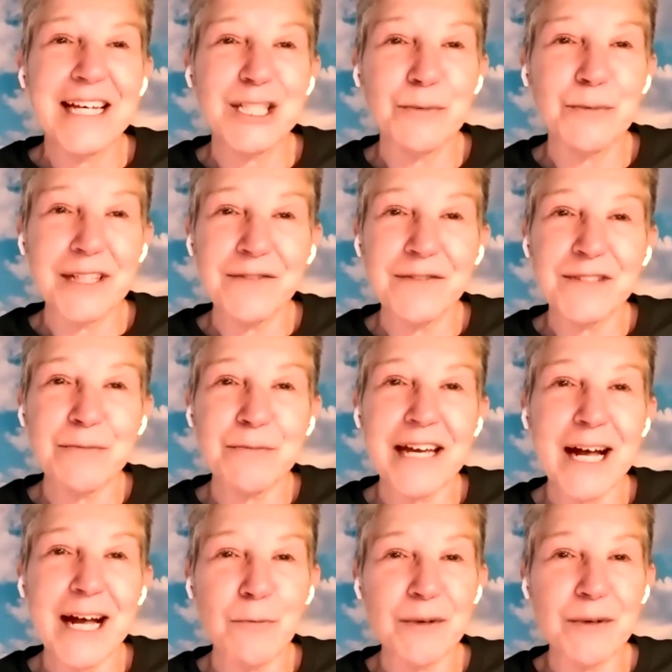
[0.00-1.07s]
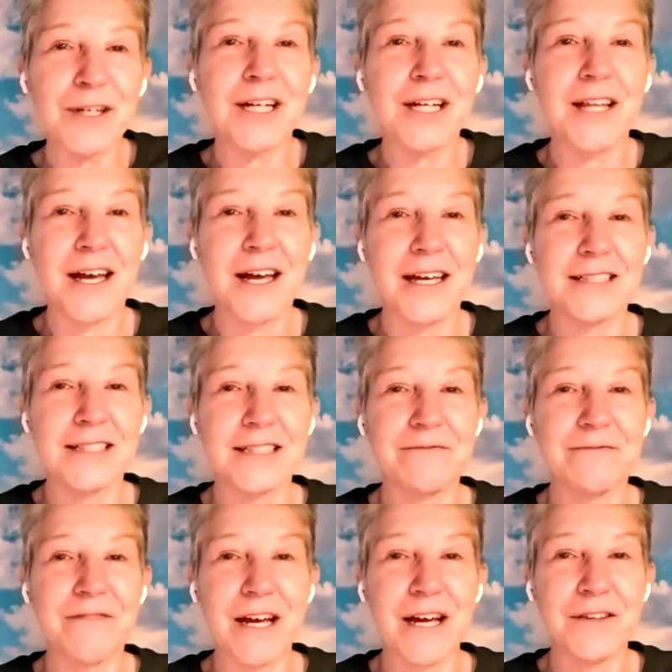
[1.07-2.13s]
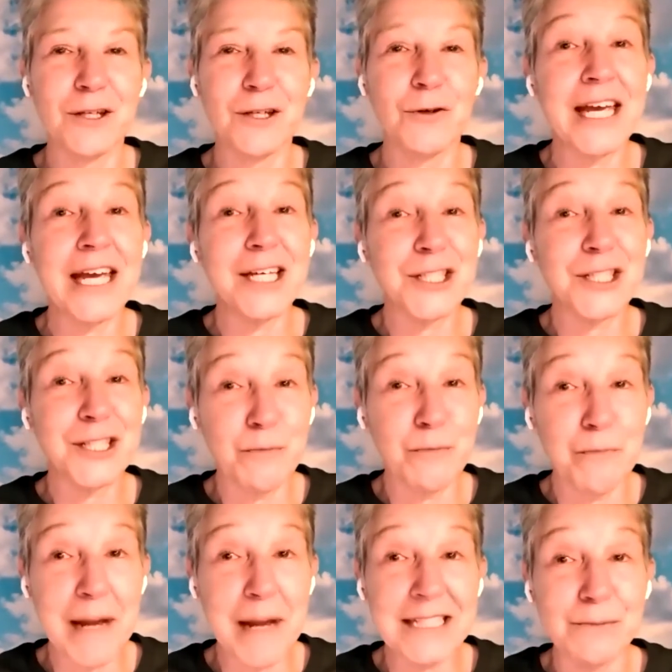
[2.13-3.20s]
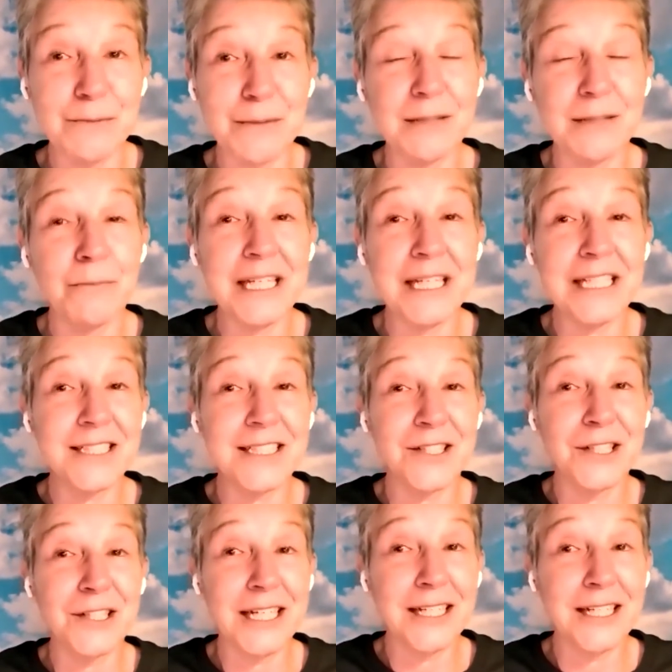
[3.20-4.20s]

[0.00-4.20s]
She believes that by helping her clients find the location that best meets their